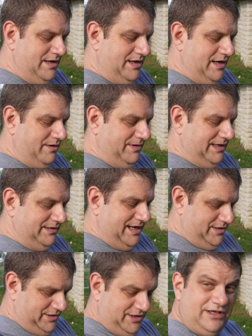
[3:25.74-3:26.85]
And we can take
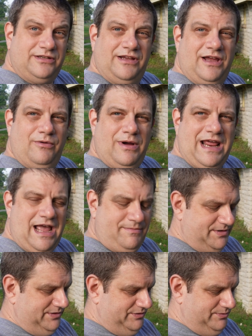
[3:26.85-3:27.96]
a look at what
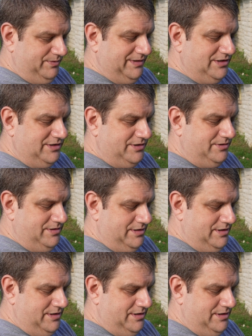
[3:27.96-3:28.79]
happens when we do.